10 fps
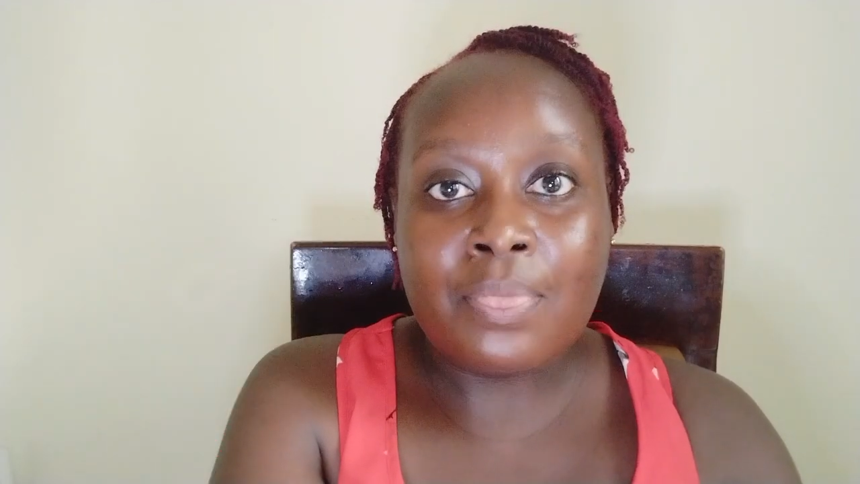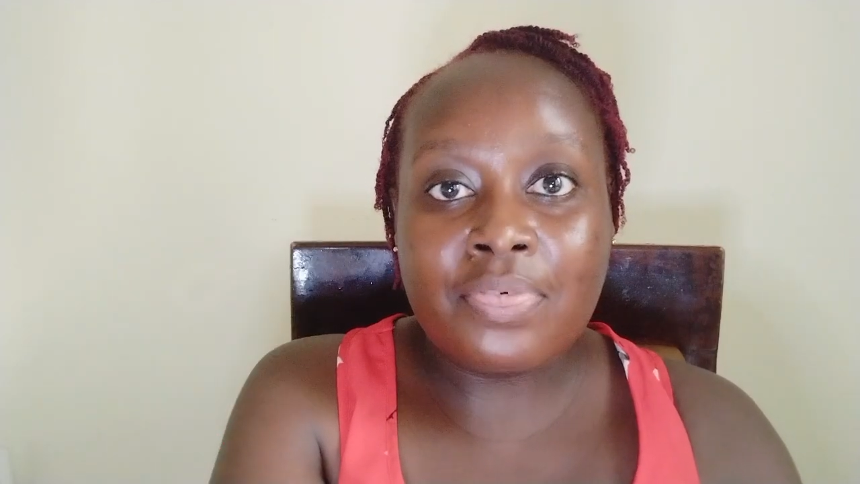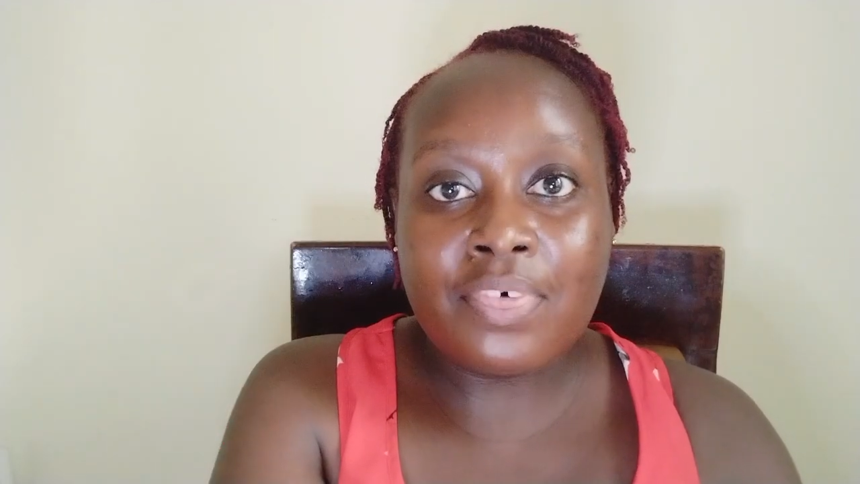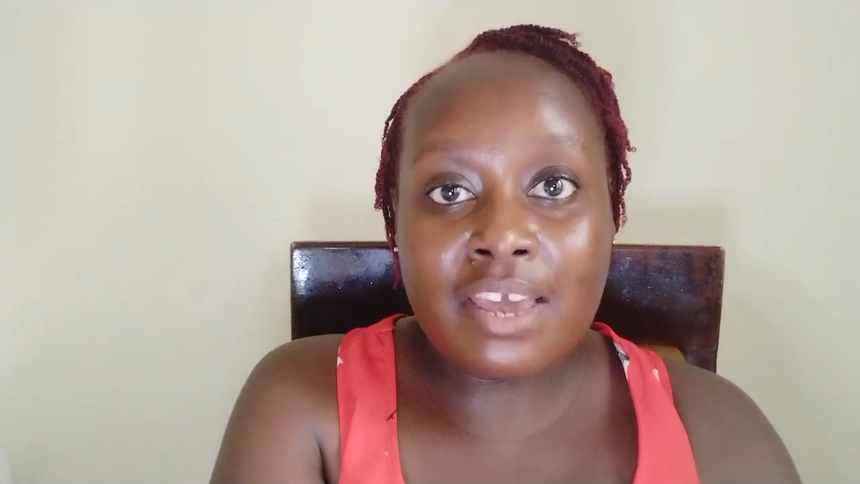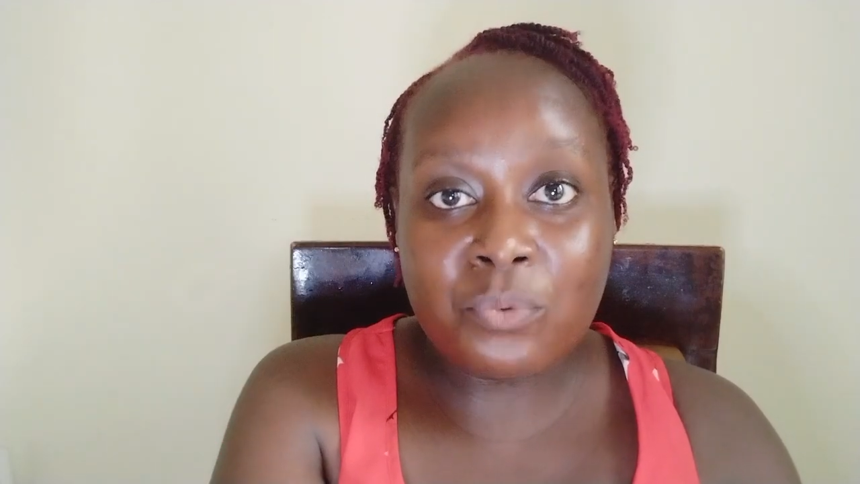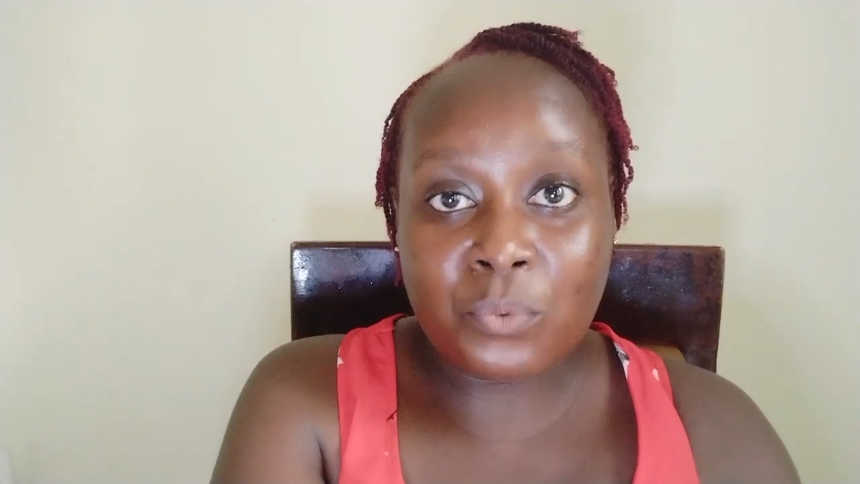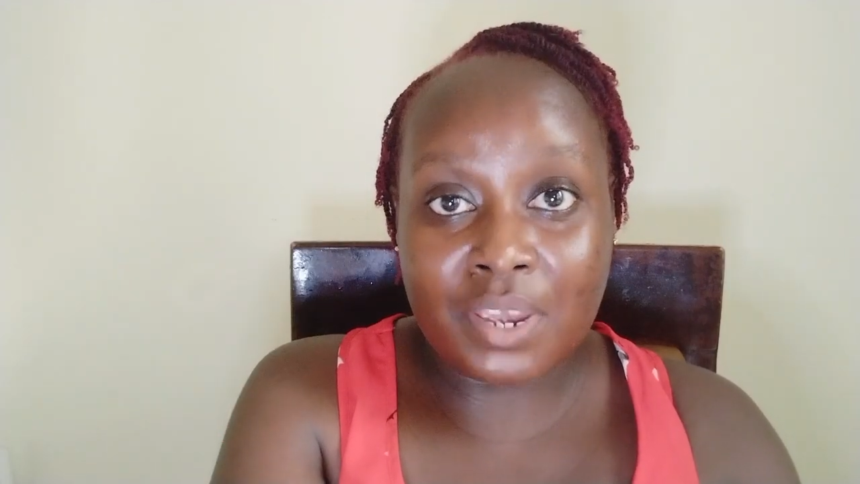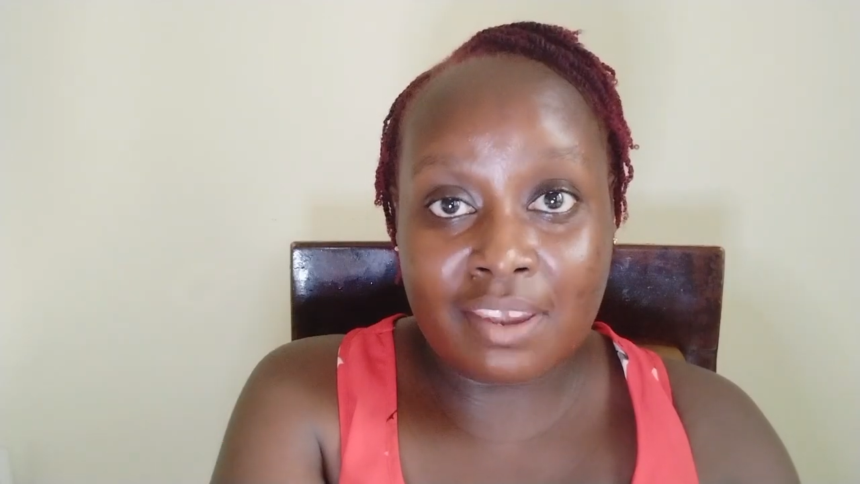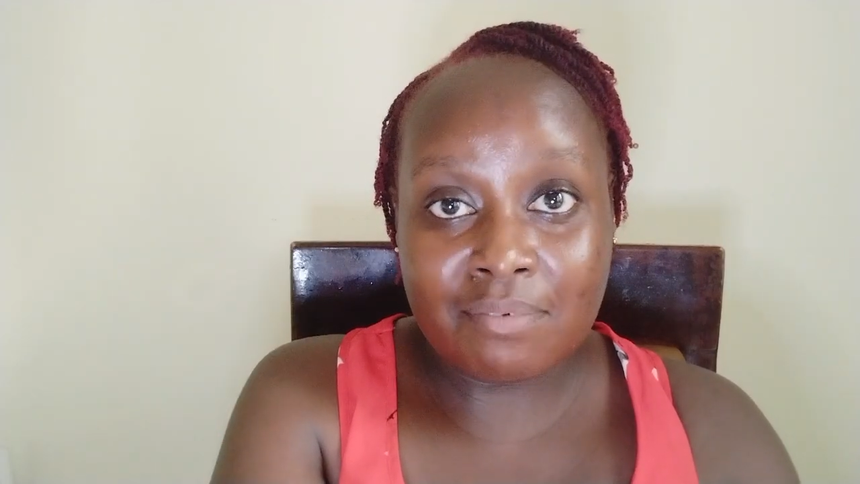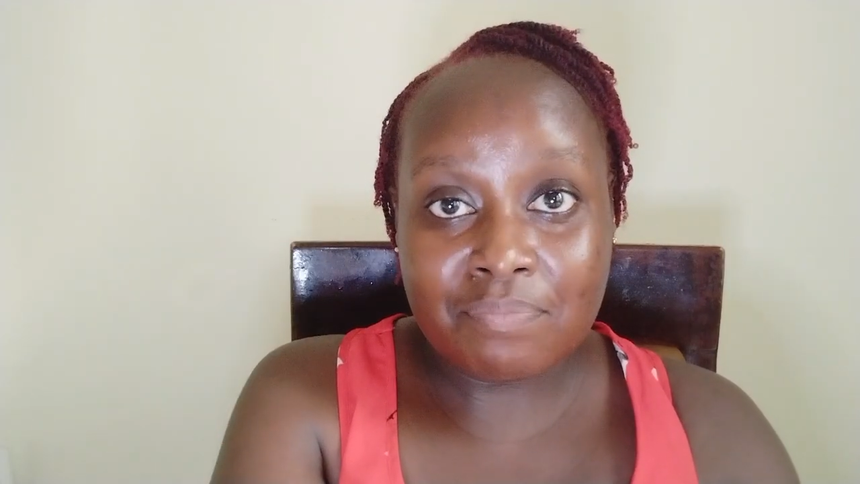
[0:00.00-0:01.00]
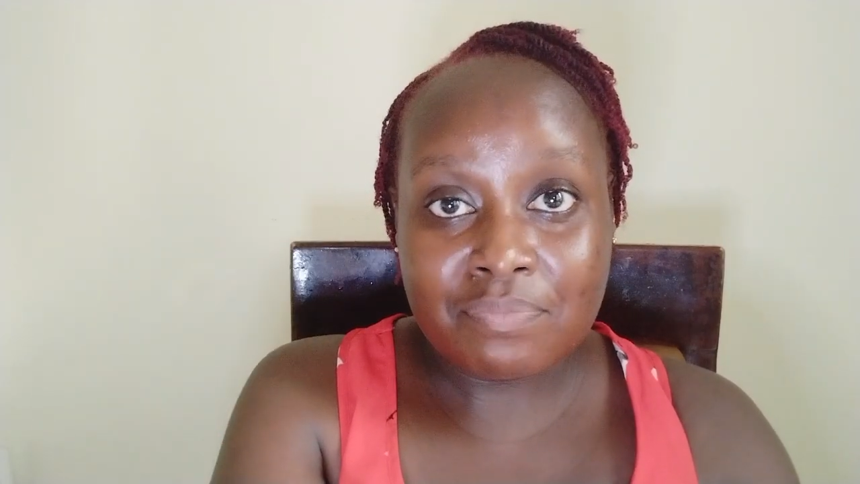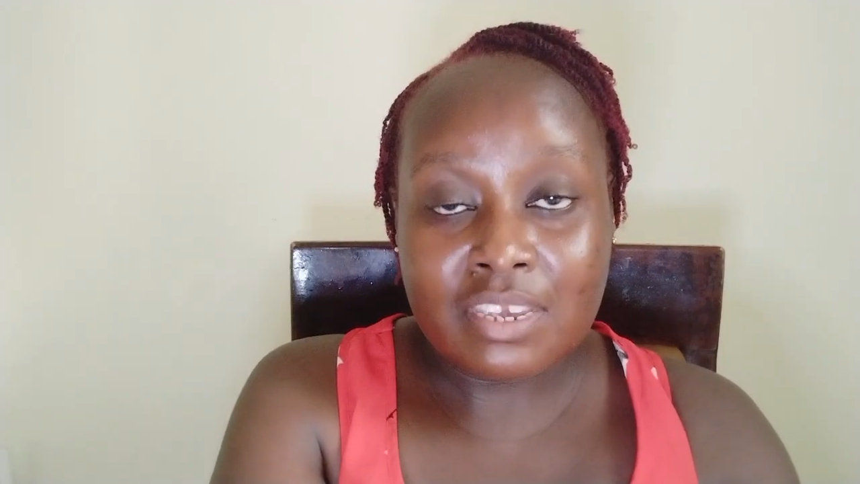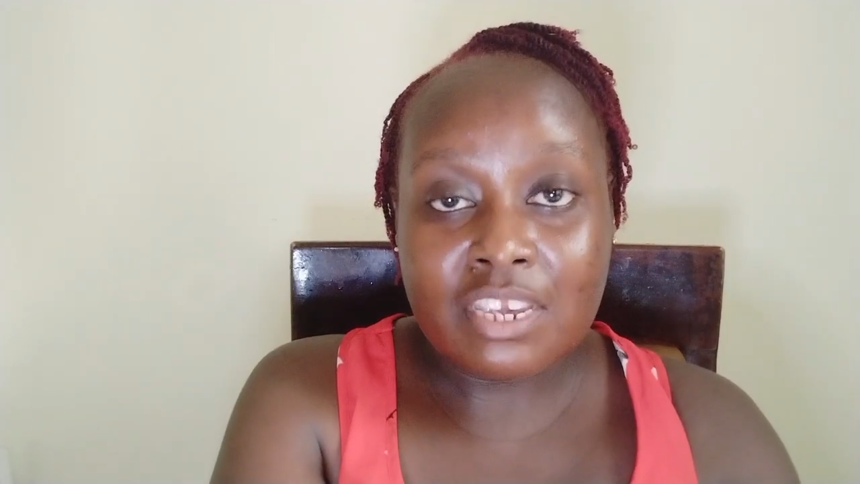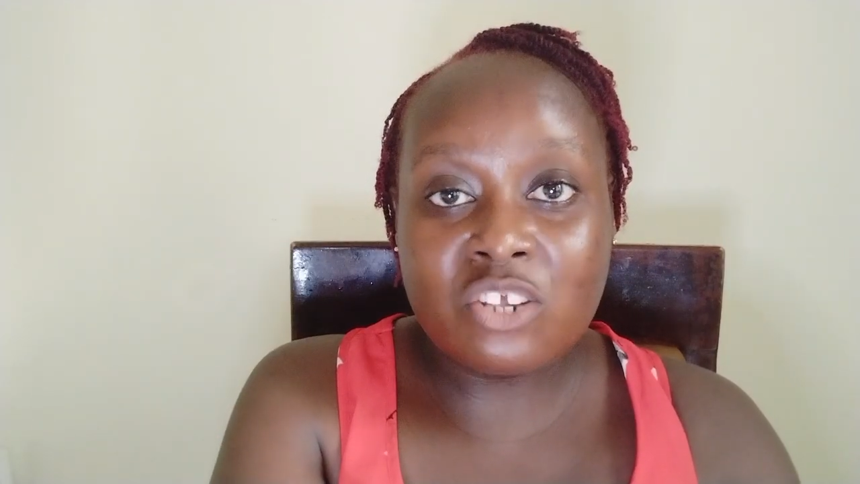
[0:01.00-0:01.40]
The third way